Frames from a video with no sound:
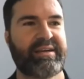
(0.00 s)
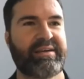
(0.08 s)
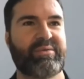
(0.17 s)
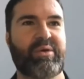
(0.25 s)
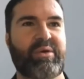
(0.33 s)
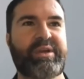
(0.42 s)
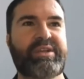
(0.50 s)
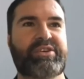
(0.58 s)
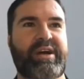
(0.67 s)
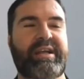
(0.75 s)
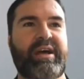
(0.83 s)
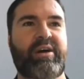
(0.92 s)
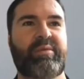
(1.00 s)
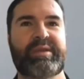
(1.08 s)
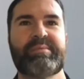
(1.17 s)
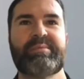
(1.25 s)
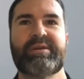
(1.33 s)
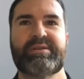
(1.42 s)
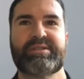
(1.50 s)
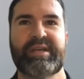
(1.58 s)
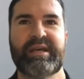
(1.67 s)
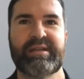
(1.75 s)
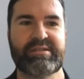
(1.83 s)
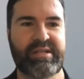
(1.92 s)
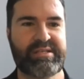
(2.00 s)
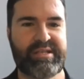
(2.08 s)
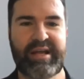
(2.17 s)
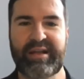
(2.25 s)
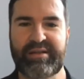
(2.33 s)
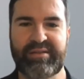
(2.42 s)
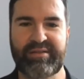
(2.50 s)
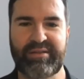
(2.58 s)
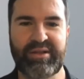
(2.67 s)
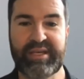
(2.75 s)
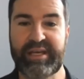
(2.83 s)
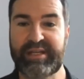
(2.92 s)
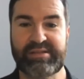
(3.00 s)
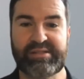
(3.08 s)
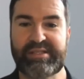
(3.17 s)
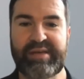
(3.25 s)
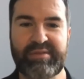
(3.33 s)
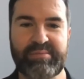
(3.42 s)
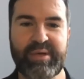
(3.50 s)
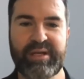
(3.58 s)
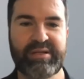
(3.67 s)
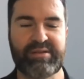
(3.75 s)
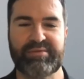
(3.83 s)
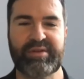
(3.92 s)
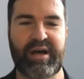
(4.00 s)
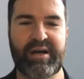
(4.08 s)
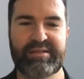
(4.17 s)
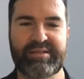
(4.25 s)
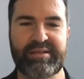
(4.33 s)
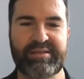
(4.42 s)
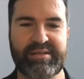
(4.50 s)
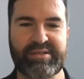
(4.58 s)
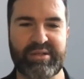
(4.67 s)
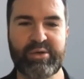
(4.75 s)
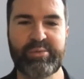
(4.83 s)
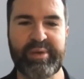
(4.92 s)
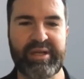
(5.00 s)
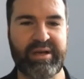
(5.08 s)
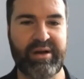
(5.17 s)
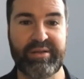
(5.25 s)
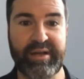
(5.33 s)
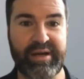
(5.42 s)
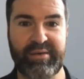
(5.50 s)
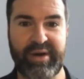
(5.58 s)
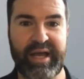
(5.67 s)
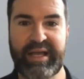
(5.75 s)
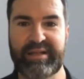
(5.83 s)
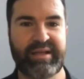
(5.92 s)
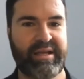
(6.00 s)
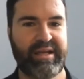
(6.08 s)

what we try to help them understand is, let's not look at 7 minutes of content that's looping on there, right?